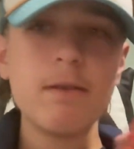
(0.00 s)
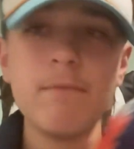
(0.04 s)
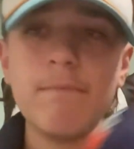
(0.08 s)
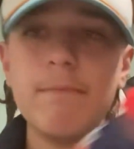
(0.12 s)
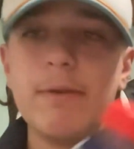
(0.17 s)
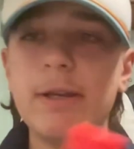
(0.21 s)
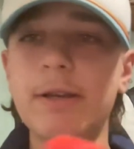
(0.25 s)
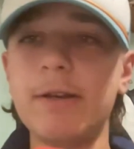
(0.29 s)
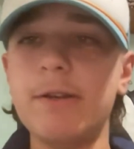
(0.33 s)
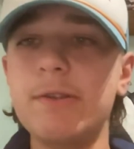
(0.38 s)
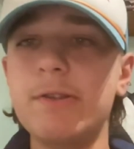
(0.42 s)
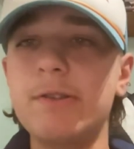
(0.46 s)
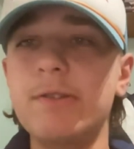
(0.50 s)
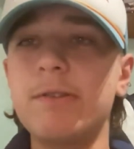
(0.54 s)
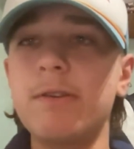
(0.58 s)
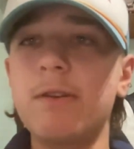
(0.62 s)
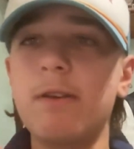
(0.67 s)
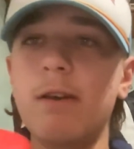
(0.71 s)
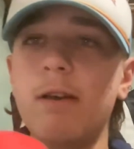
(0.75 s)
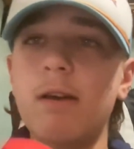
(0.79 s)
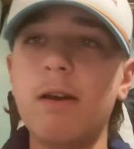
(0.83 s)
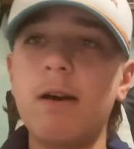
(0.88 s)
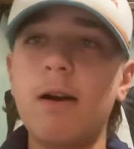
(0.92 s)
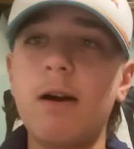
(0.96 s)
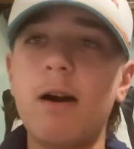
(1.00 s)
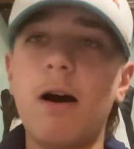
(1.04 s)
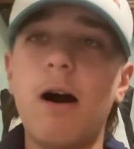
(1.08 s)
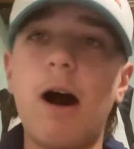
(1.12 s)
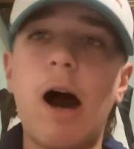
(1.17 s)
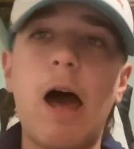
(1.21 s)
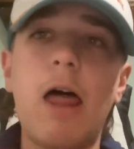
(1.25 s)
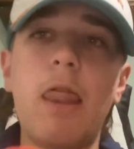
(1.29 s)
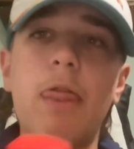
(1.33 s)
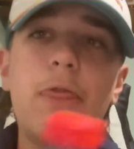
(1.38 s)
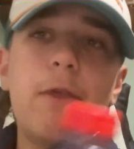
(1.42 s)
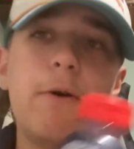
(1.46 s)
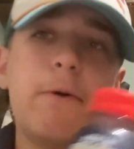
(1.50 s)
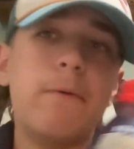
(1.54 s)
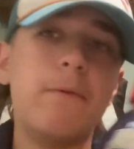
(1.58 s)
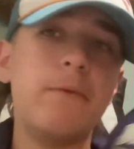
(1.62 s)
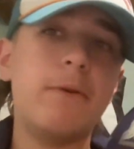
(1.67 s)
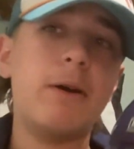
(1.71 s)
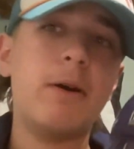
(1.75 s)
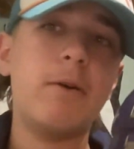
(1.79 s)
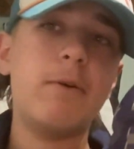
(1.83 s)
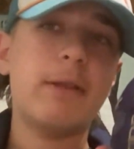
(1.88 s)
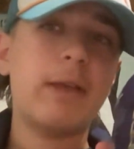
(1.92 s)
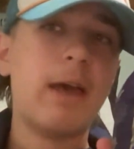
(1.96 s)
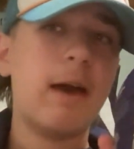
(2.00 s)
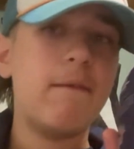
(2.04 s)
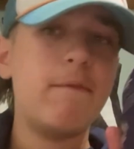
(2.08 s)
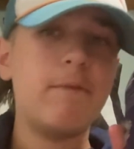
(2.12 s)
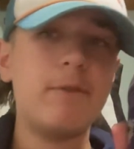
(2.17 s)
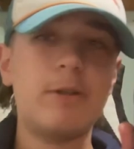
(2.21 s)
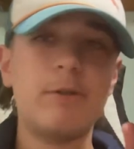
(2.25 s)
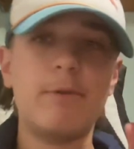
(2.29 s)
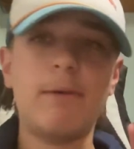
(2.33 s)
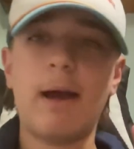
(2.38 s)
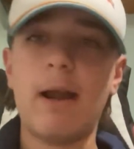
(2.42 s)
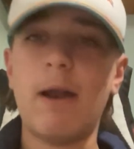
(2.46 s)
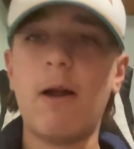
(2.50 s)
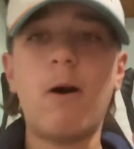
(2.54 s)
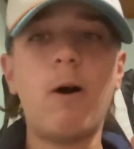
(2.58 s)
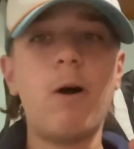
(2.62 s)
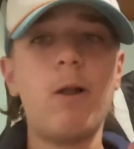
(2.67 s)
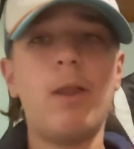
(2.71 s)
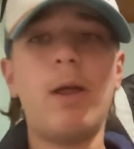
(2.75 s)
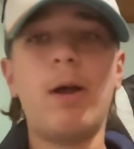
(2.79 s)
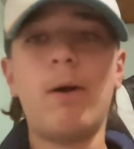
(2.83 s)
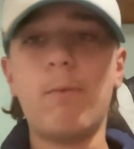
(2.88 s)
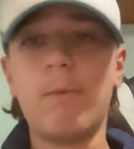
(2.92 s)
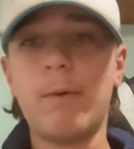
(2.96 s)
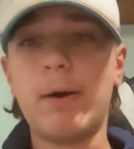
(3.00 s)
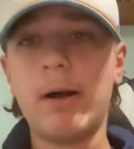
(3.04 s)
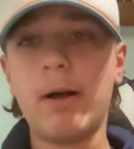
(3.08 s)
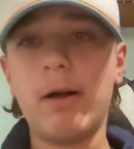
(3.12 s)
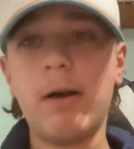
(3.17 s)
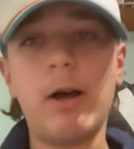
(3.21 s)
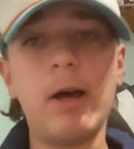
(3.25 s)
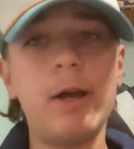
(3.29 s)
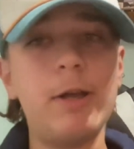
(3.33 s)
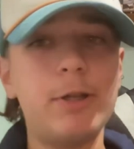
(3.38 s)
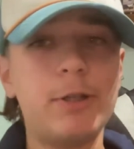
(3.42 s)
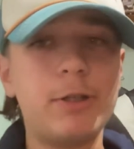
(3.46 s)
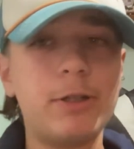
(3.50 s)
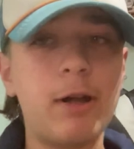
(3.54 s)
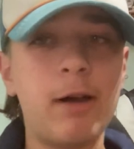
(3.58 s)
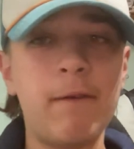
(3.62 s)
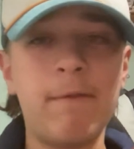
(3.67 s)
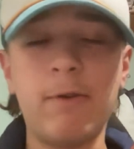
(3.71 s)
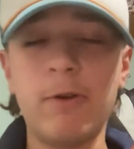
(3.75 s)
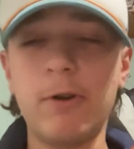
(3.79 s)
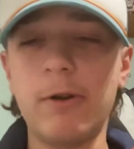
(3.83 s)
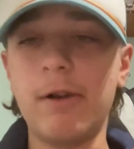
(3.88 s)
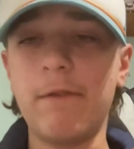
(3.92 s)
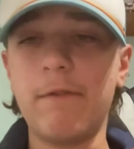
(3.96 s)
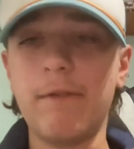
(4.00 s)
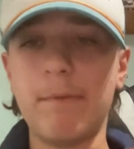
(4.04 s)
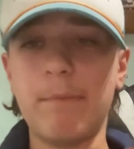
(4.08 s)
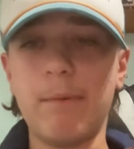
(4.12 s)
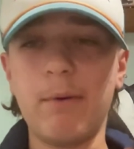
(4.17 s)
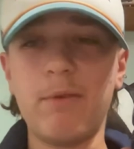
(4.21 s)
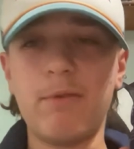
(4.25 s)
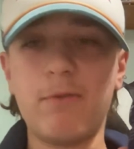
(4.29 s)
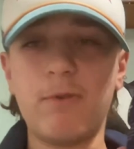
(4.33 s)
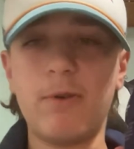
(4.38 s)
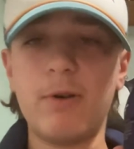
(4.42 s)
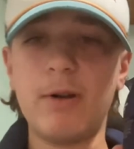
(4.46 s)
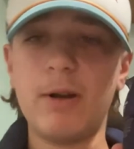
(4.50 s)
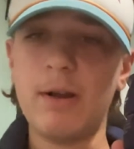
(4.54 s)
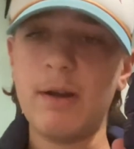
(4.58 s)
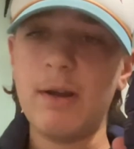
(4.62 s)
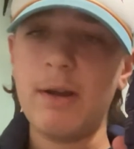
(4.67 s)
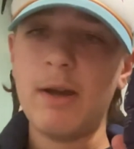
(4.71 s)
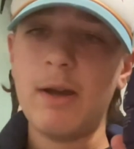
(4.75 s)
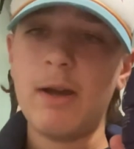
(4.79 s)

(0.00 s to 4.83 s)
because I don't know Kevin Durant all that well. I've heard of him before.